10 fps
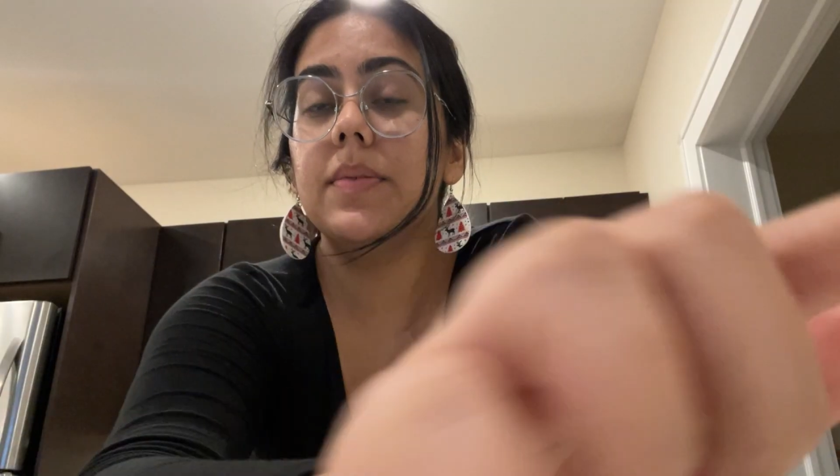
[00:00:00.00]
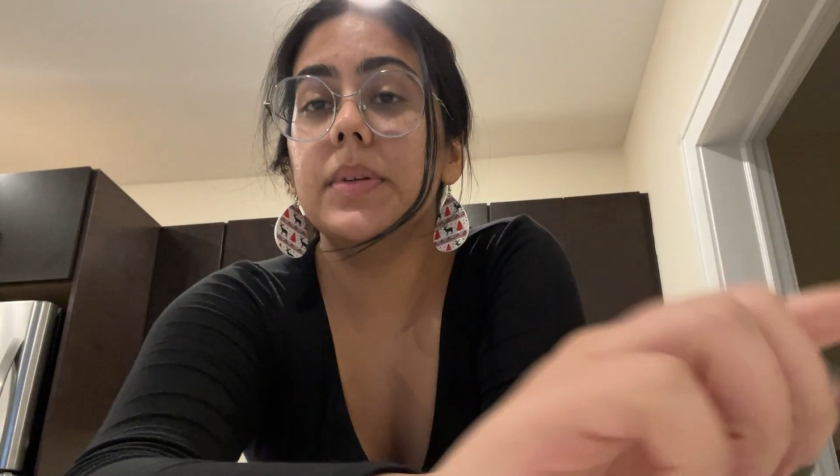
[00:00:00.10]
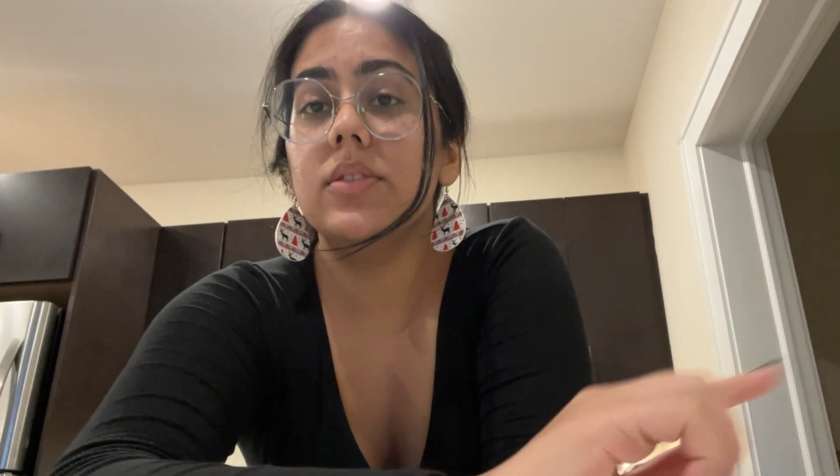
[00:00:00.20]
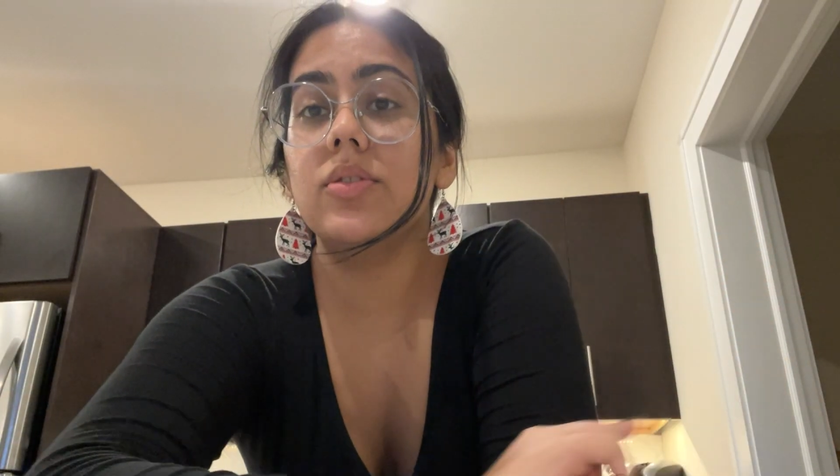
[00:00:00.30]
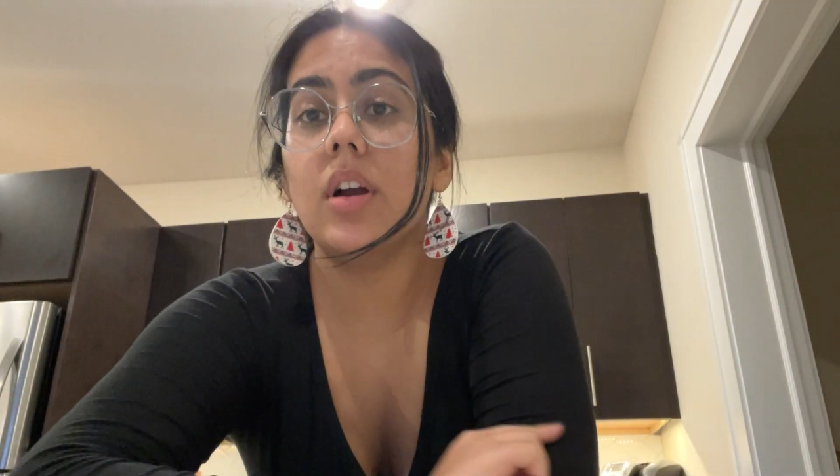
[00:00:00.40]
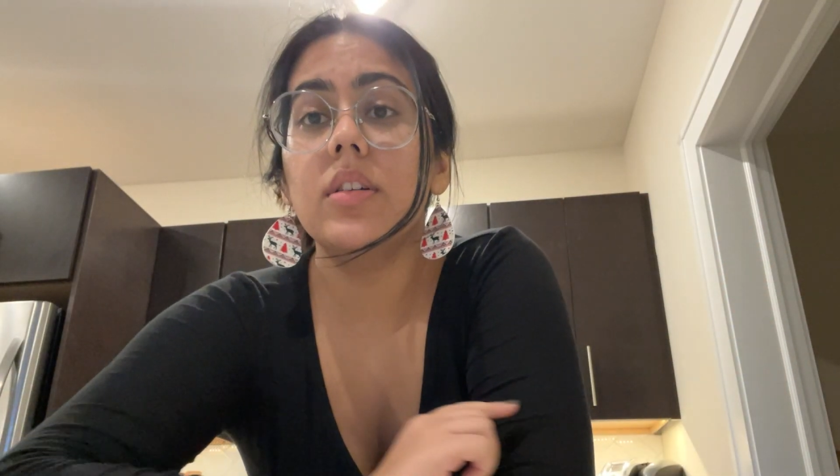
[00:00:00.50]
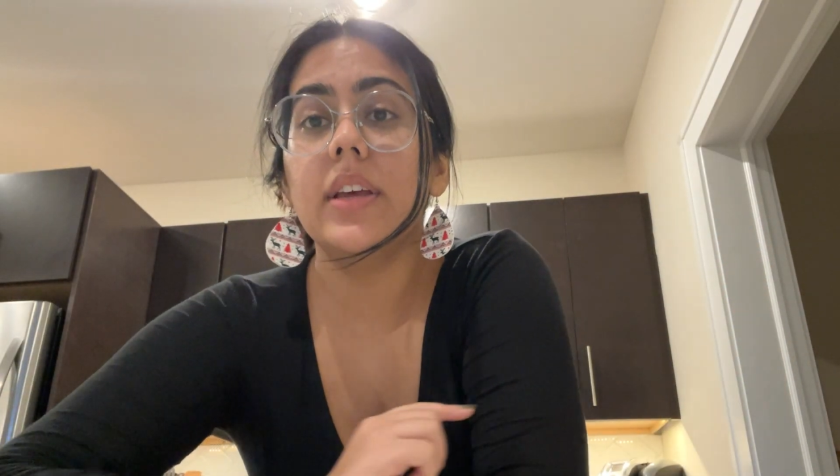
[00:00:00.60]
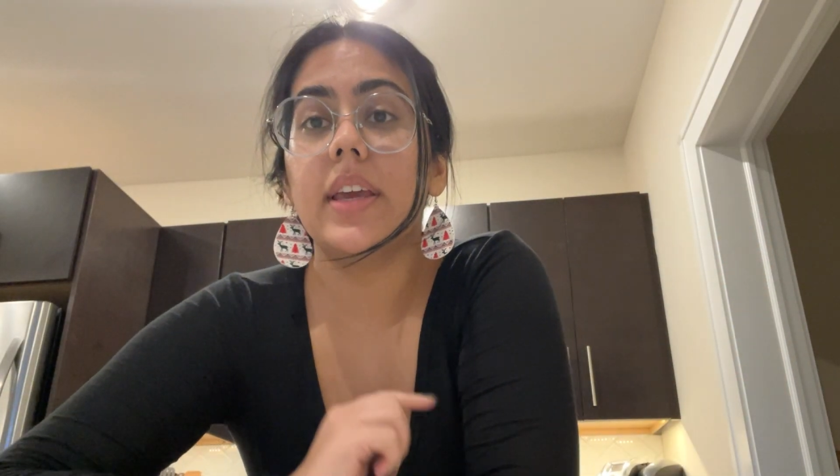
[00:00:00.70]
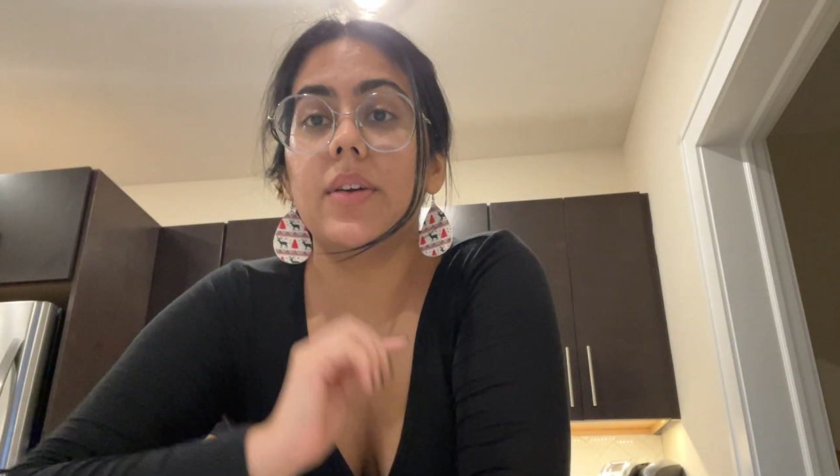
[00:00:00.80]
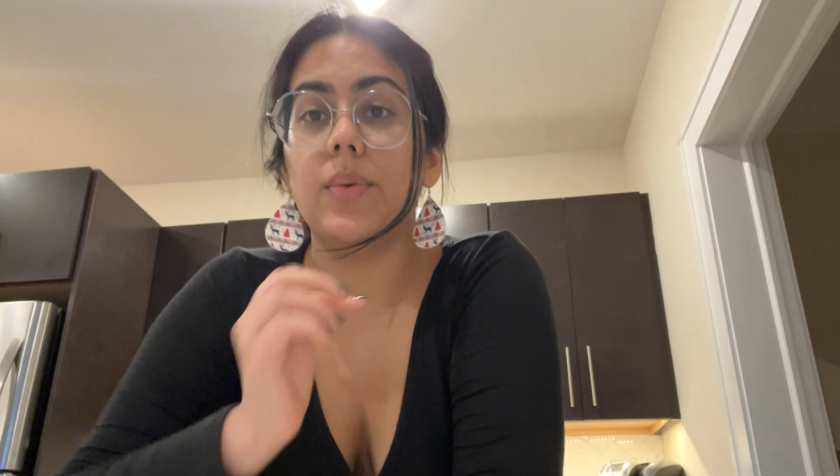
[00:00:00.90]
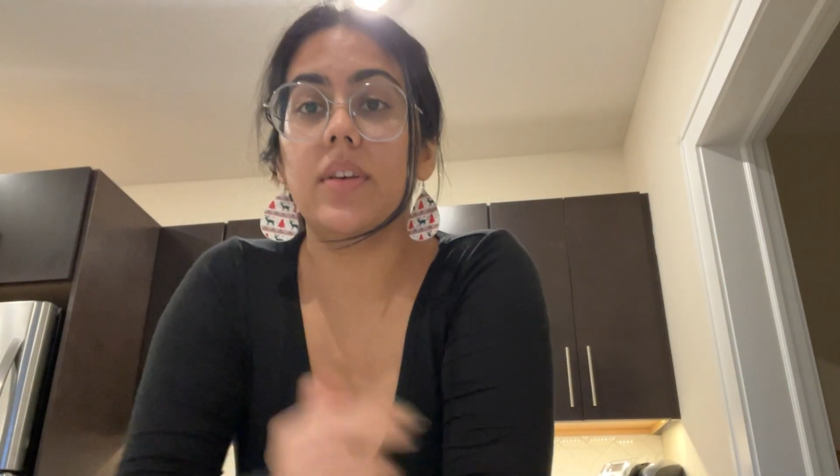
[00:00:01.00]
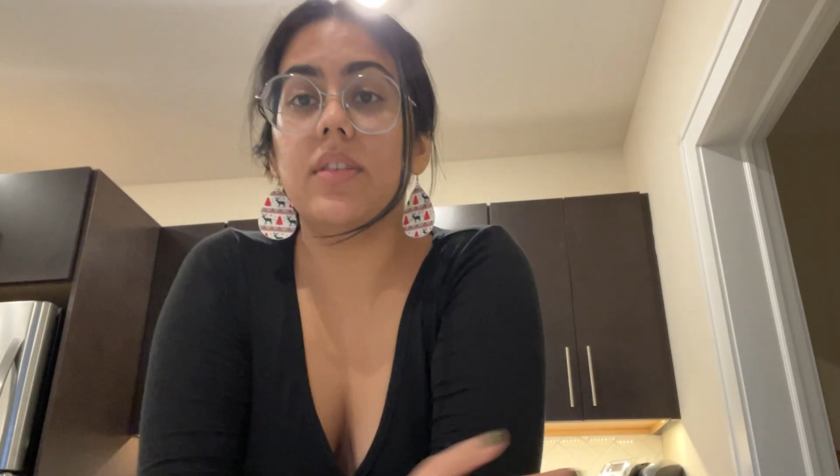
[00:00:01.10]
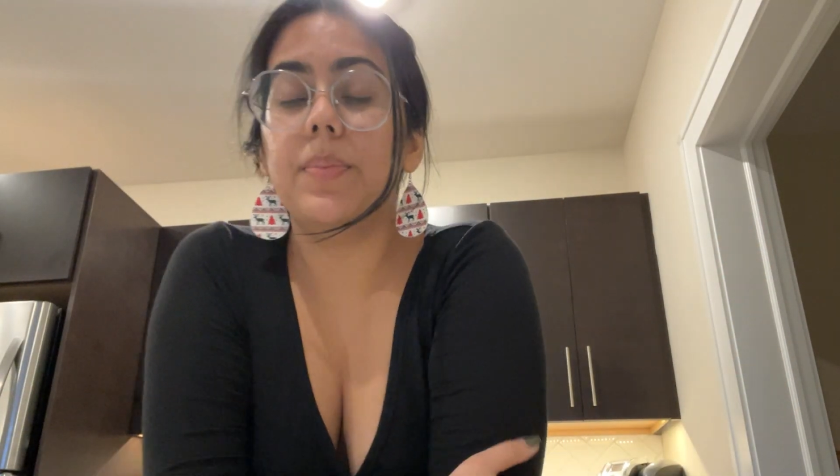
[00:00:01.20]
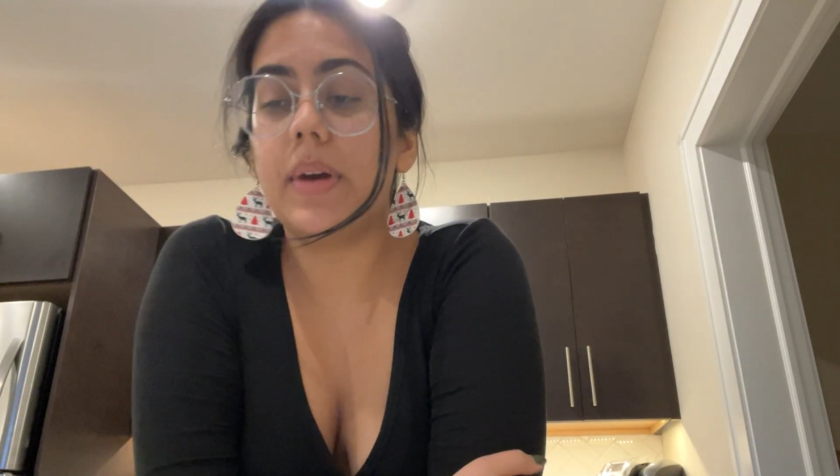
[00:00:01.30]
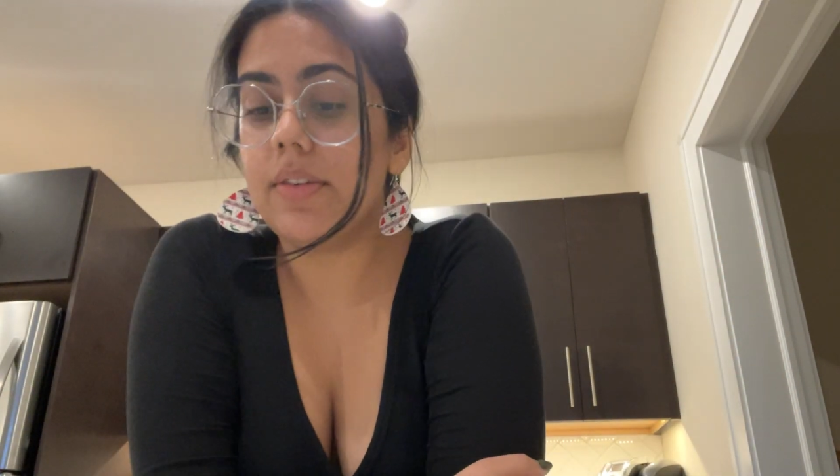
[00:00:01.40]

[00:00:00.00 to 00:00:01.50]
been struggling with my